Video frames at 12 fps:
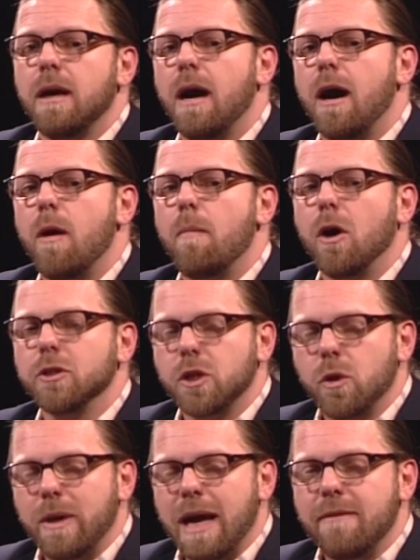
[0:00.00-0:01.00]

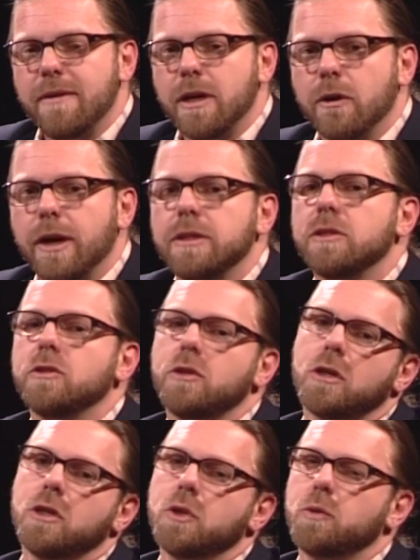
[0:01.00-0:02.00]
Also, we have integration
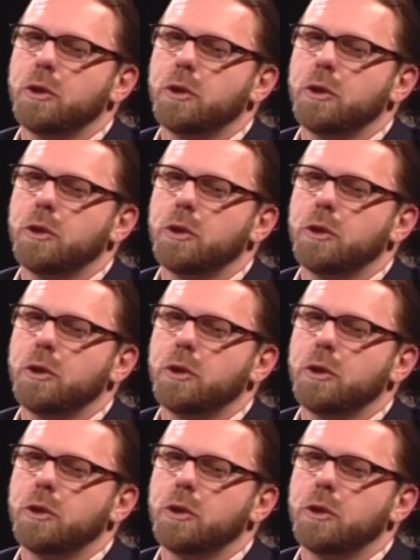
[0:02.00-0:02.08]
circles,